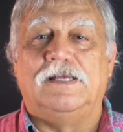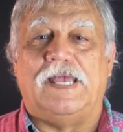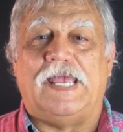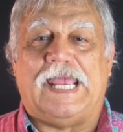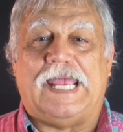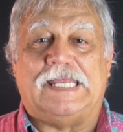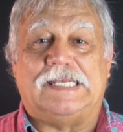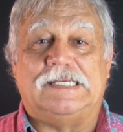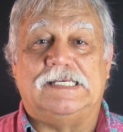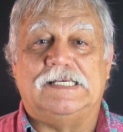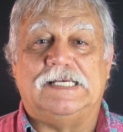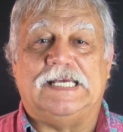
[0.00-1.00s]
And
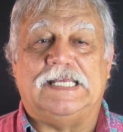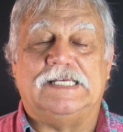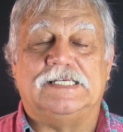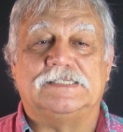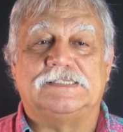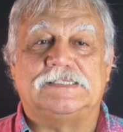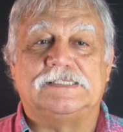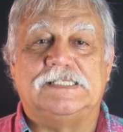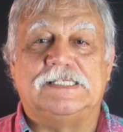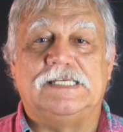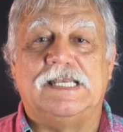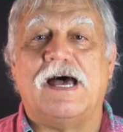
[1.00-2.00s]
it is
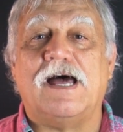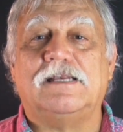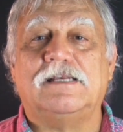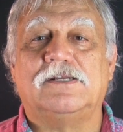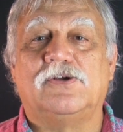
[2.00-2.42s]
not